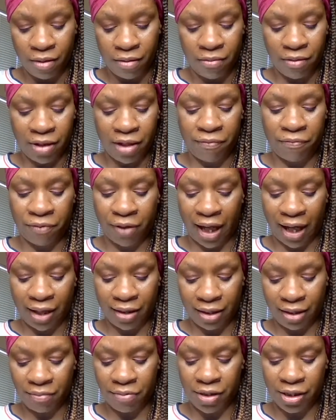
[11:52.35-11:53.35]

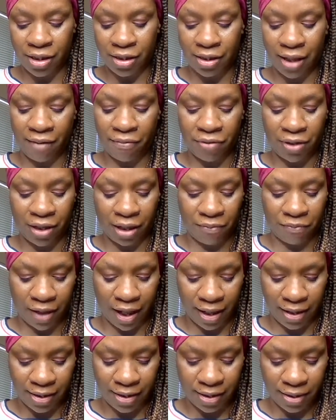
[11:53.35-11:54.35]
Reflective safety
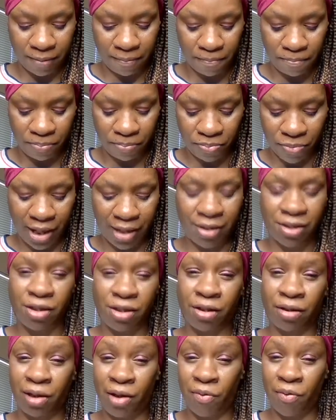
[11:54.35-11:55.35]
vest. It's
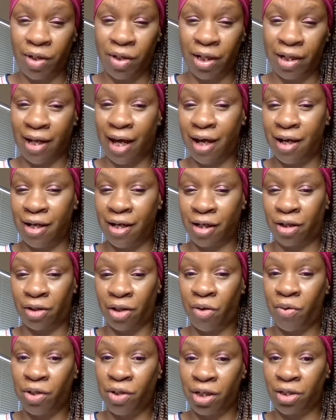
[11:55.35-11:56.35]
the glow in
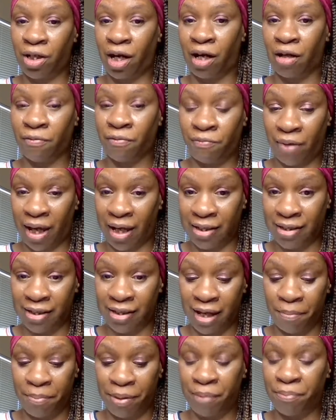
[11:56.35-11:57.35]
the dark vest
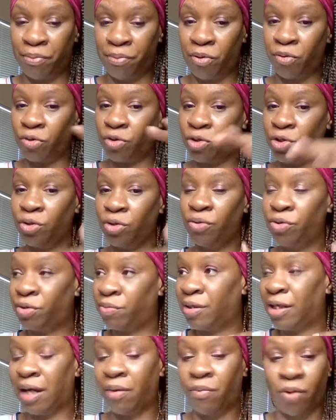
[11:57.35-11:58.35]
that people use
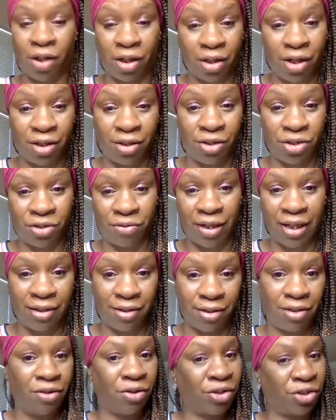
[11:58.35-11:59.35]
when they work on the streets,
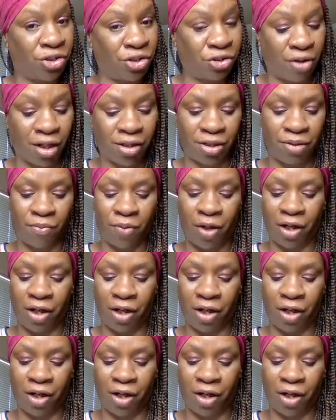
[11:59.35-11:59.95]
you know, construction